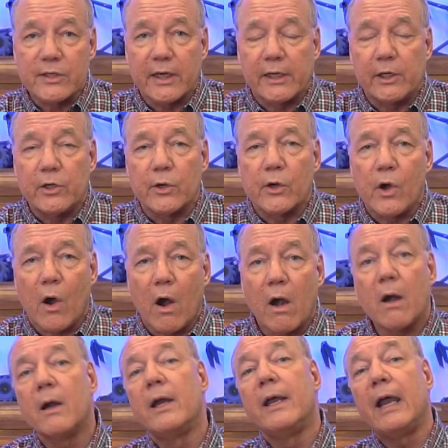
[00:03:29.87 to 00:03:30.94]
like in your
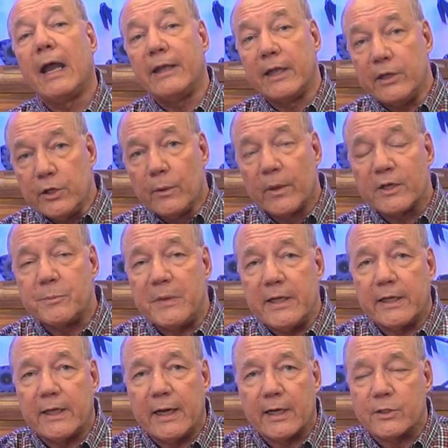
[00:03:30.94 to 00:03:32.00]
car, and then USB
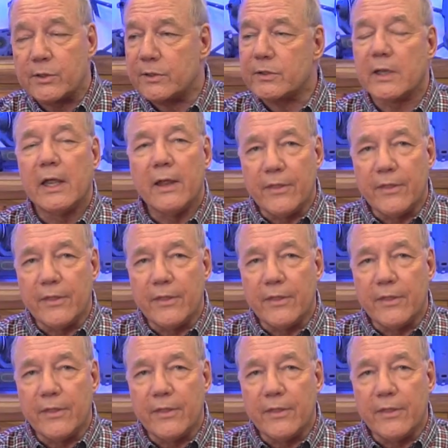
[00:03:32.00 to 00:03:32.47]
connections.